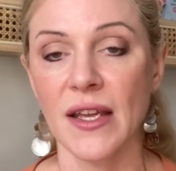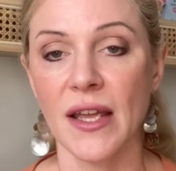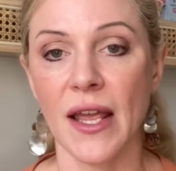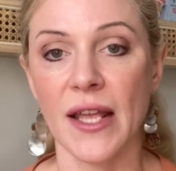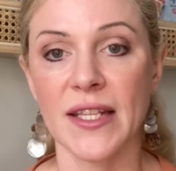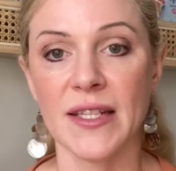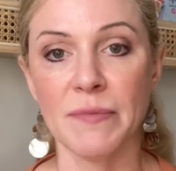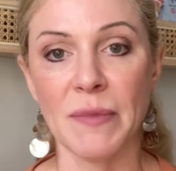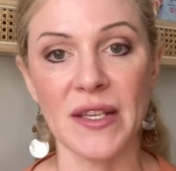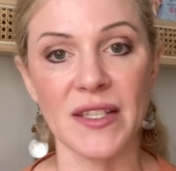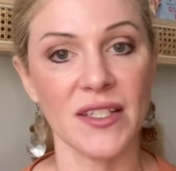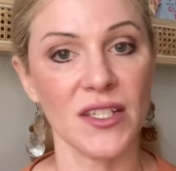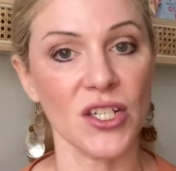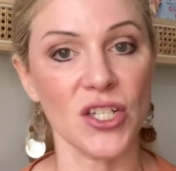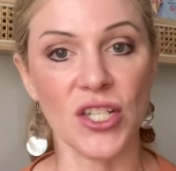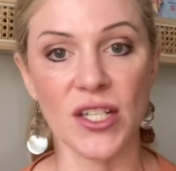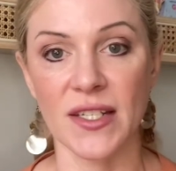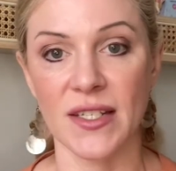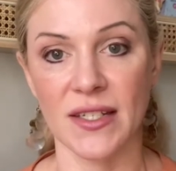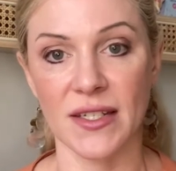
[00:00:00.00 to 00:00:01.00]
it's best to
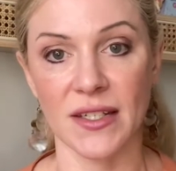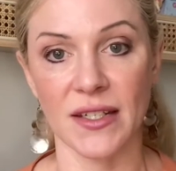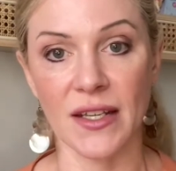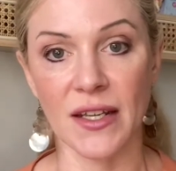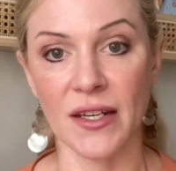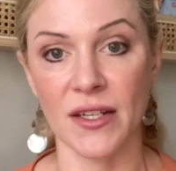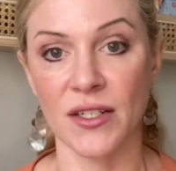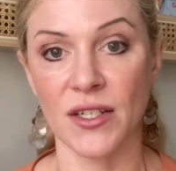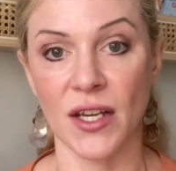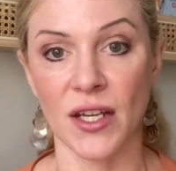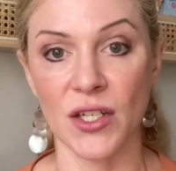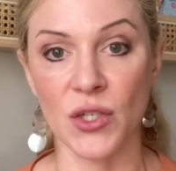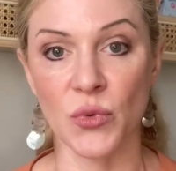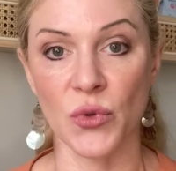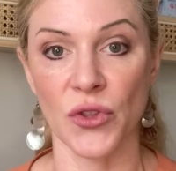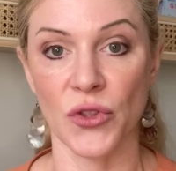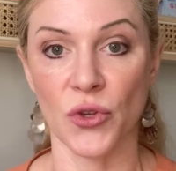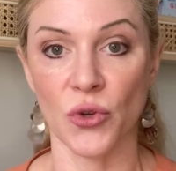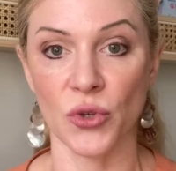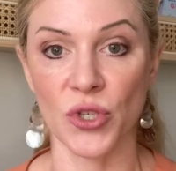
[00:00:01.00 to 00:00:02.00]
just get in touch
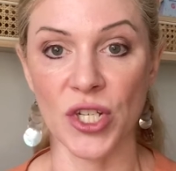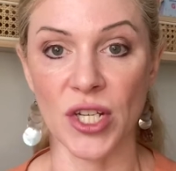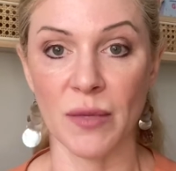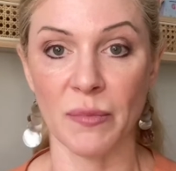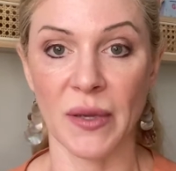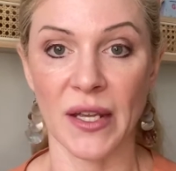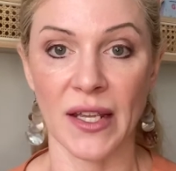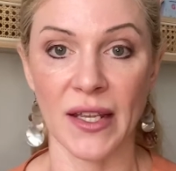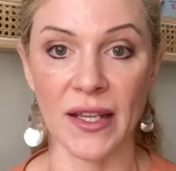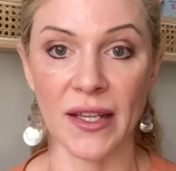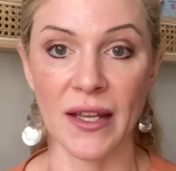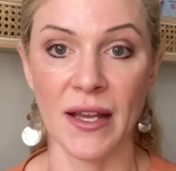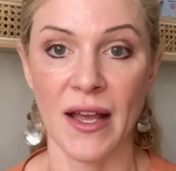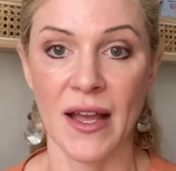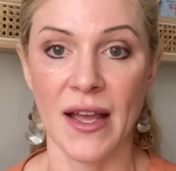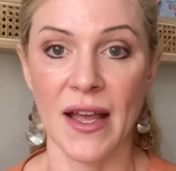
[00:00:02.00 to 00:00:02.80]
with your GP.